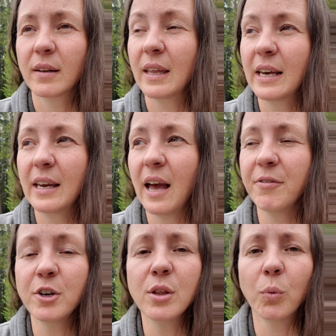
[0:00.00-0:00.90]
like
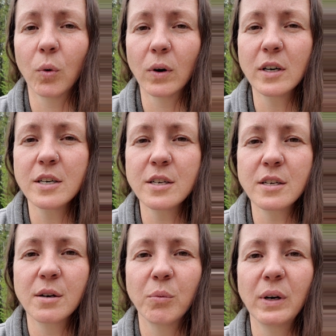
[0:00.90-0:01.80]
after the
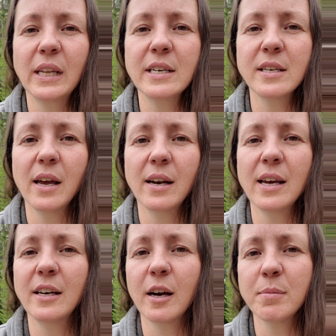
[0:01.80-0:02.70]
wars, when they said
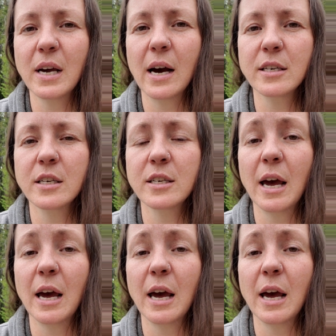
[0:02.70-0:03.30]
income tax is